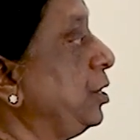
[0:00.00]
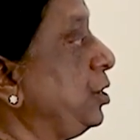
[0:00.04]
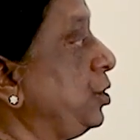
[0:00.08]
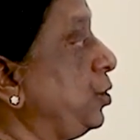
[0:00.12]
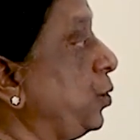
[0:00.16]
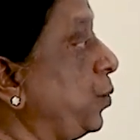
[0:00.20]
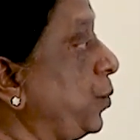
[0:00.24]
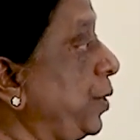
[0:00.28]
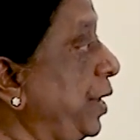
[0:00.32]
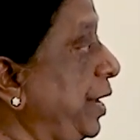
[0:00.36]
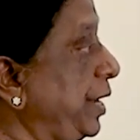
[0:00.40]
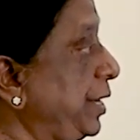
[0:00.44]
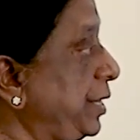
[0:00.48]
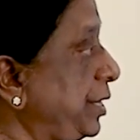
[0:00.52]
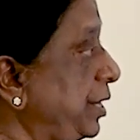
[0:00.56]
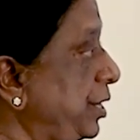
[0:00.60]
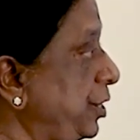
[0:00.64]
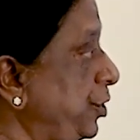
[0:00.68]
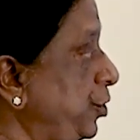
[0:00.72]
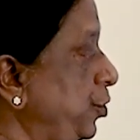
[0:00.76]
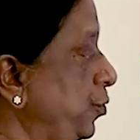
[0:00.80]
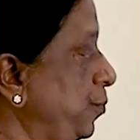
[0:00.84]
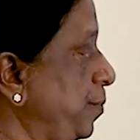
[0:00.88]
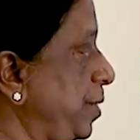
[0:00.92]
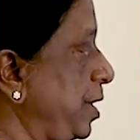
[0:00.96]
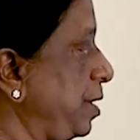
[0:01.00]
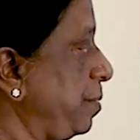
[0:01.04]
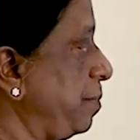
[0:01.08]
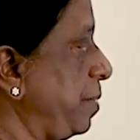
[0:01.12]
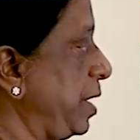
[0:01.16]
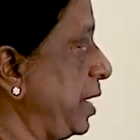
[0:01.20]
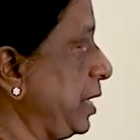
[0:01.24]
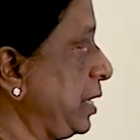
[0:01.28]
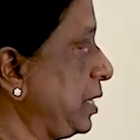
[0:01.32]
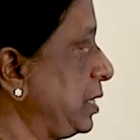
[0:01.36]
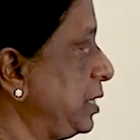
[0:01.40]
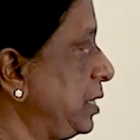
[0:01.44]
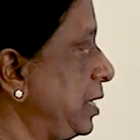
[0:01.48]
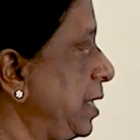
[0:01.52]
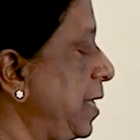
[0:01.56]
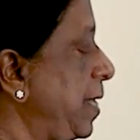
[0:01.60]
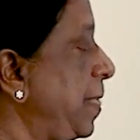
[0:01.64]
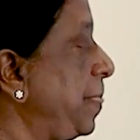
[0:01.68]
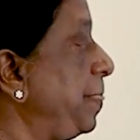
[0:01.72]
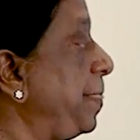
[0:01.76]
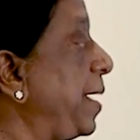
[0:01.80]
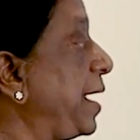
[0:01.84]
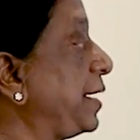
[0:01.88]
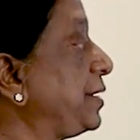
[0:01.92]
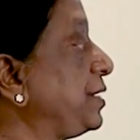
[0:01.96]
donated human milk
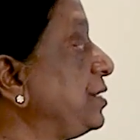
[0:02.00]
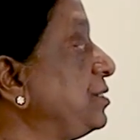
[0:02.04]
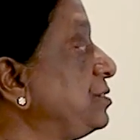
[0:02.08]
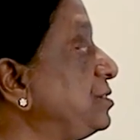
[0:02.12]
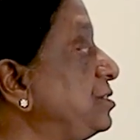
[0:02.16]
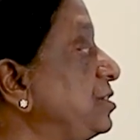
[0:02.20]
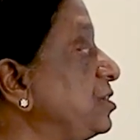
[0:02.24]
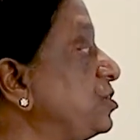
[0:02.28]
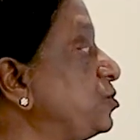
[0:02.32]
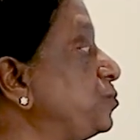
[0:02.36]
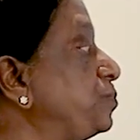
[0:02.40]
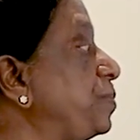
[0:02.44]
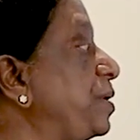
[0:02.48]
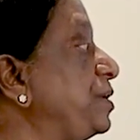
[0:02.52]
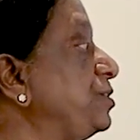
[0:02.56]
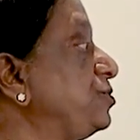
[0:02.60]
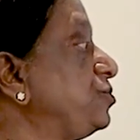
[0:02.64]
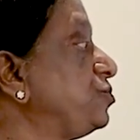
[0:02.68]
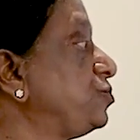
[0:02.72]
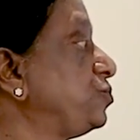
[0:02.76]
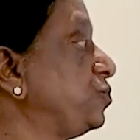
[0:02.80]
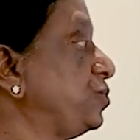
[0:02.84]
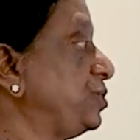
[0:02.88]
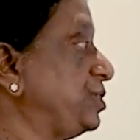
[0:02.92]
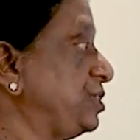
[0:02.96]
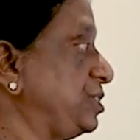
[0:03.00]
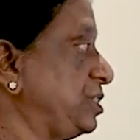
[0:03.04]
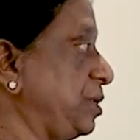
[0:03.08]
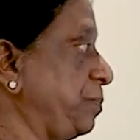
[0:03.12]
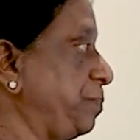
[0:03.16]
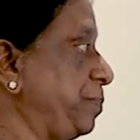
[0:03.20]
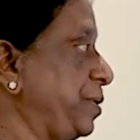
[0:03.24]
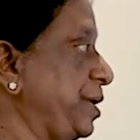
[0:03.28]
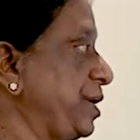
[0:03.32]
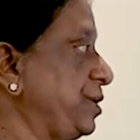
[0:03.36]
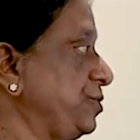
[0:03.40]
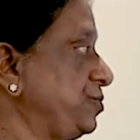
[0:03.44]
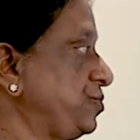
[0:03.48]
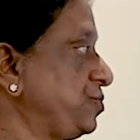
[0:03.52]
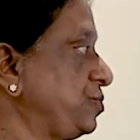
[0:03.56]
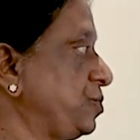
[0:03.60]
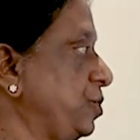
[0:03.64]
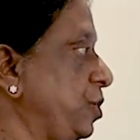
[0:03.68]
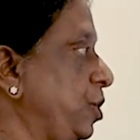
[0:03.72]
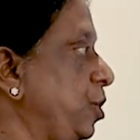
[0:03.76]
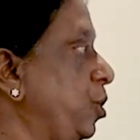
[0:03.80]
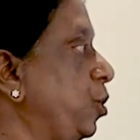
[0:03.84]
that is dispensed to recipients